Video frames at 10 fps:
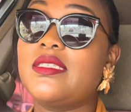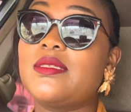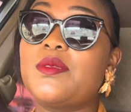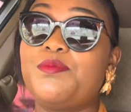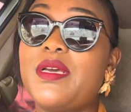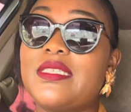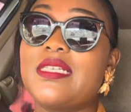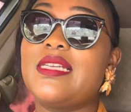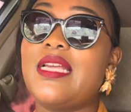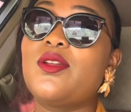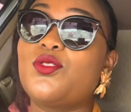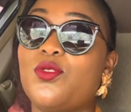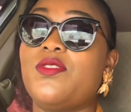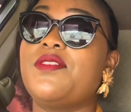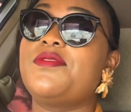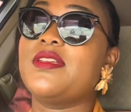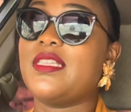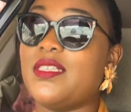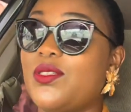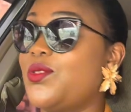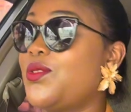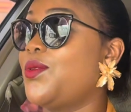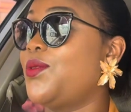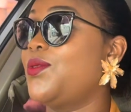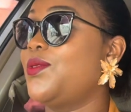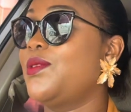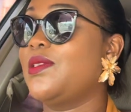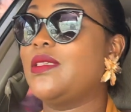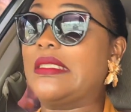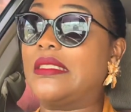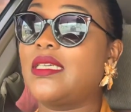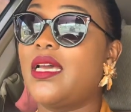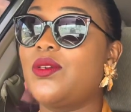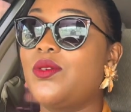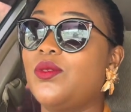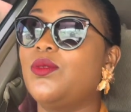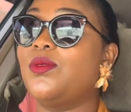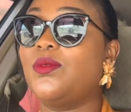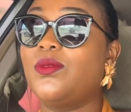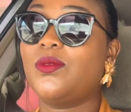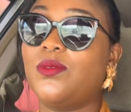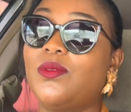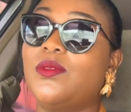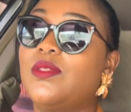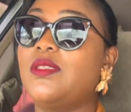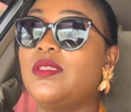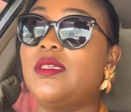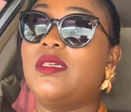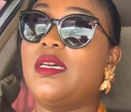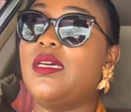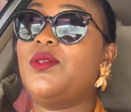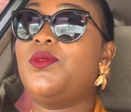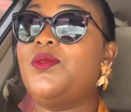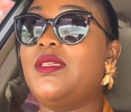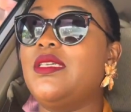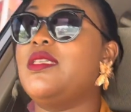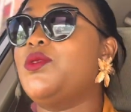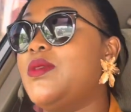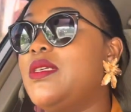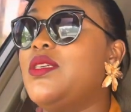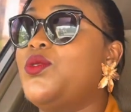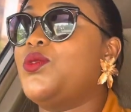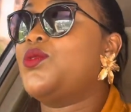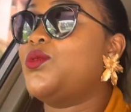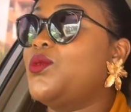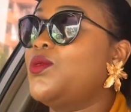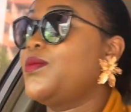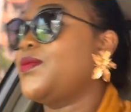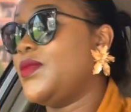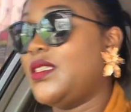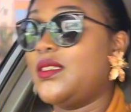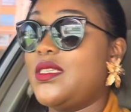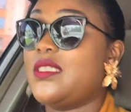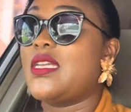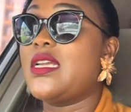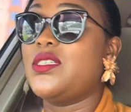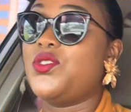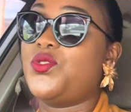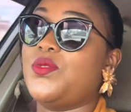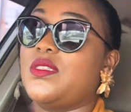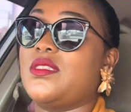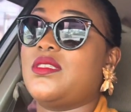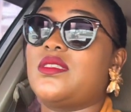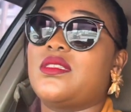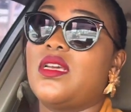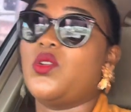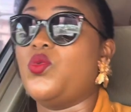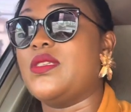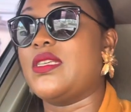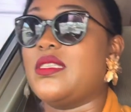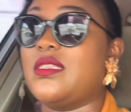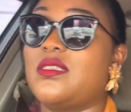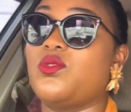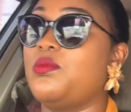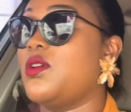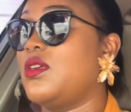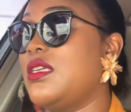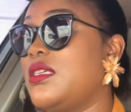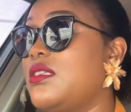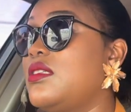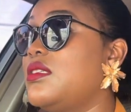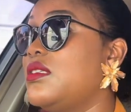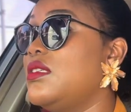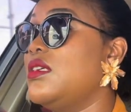just basically a lot of everything so I don't know. I really, really don't know. This nanny issue is a nuisance, to be honest.